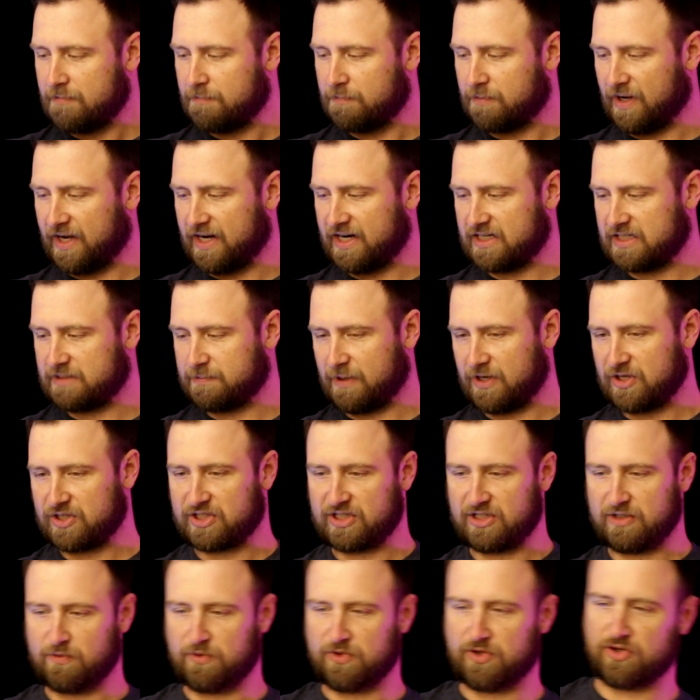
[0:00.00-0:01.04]
but
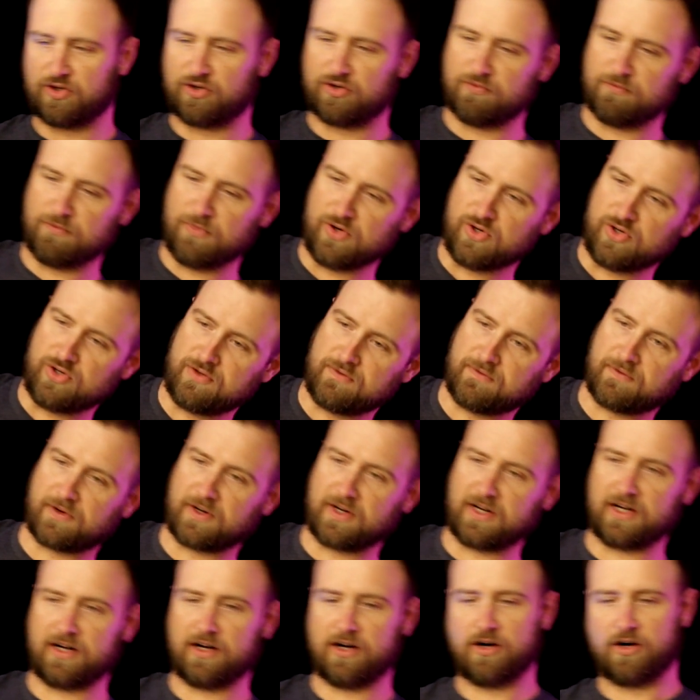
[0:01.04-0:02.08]
especially when you're
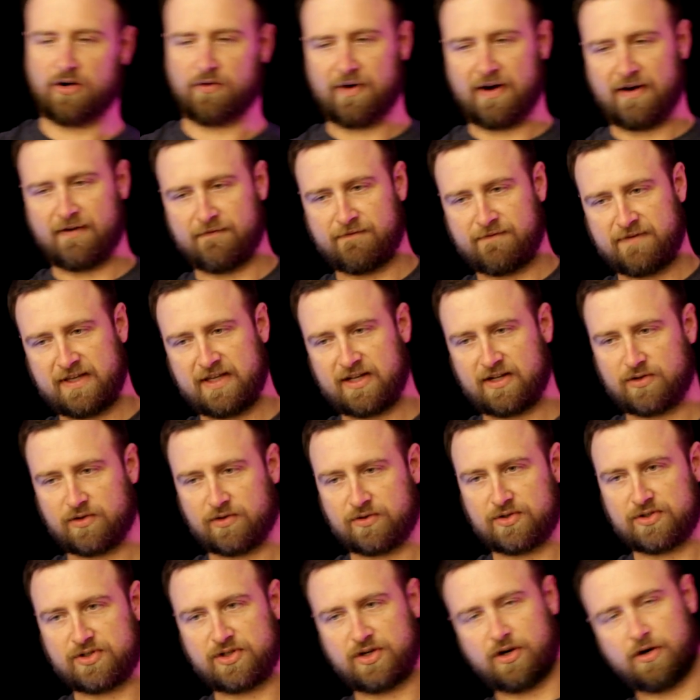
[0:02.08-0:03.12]
maneuvering around
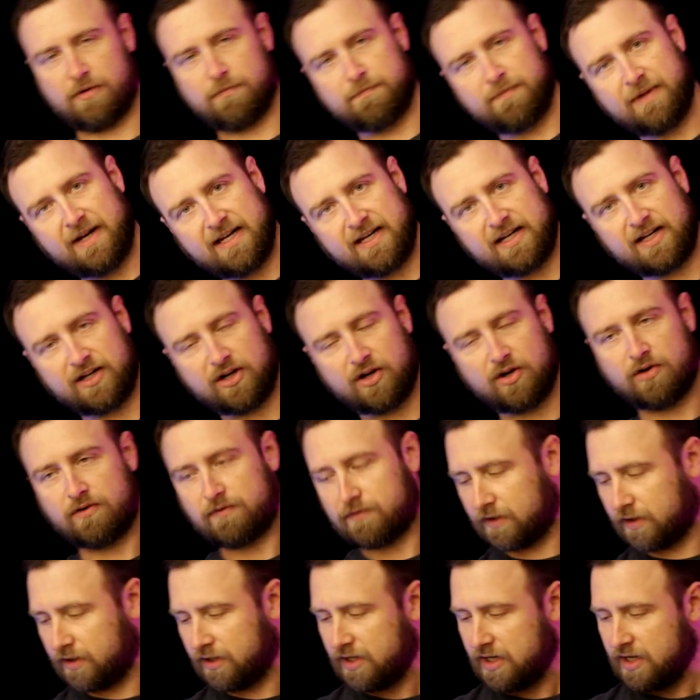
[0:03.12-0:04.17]
vehicles or bending
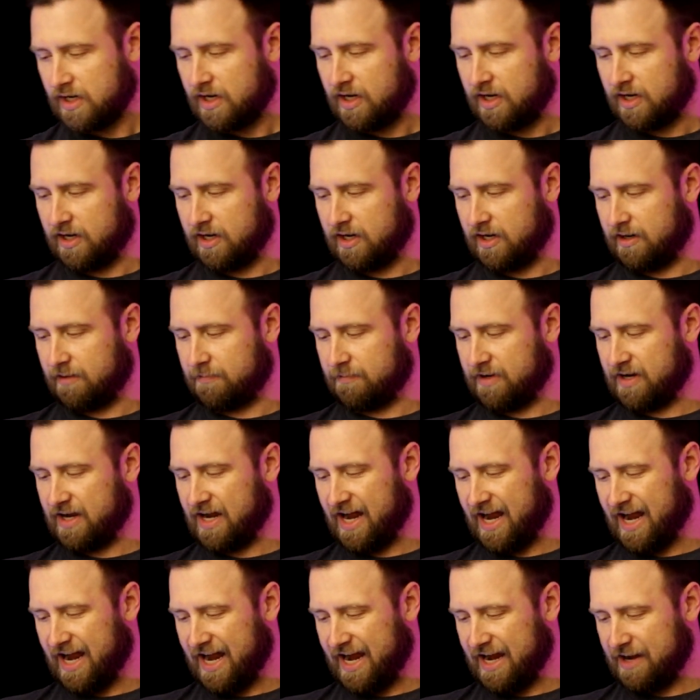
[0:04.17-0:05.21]
over,
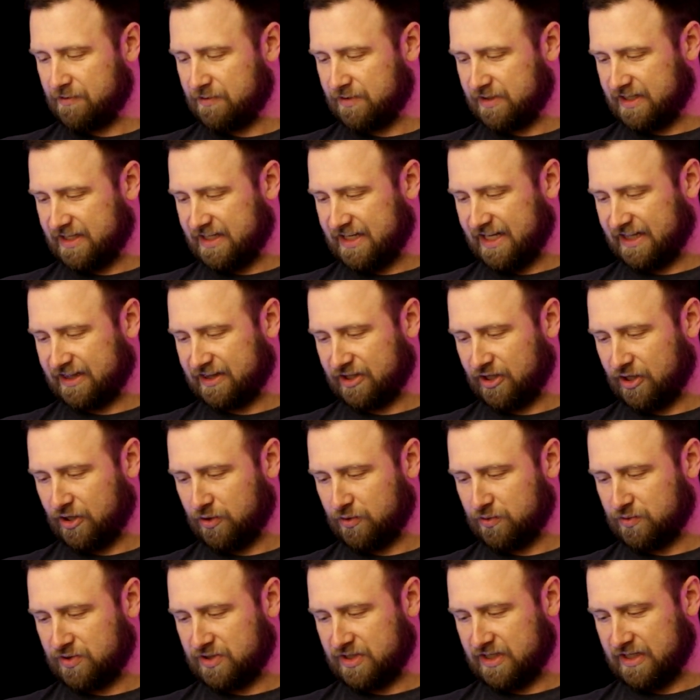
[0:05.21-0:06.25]
I would get
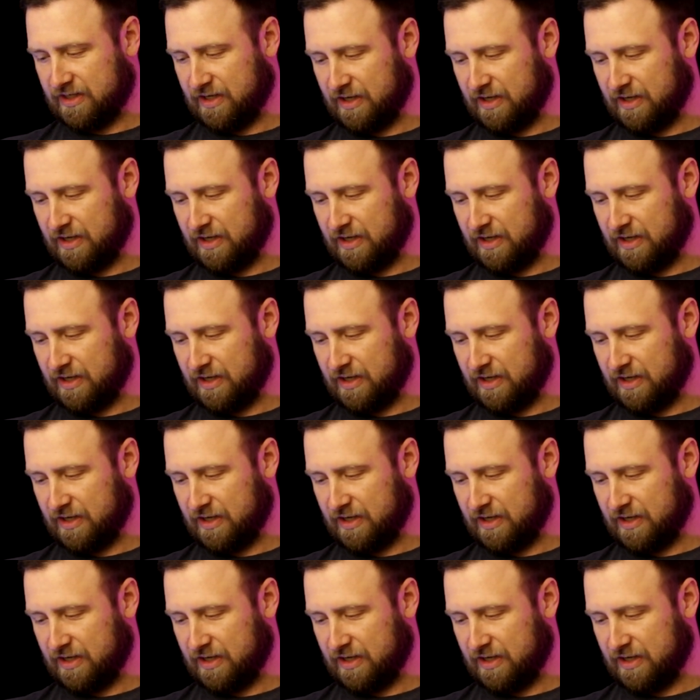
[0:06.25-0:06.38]
those.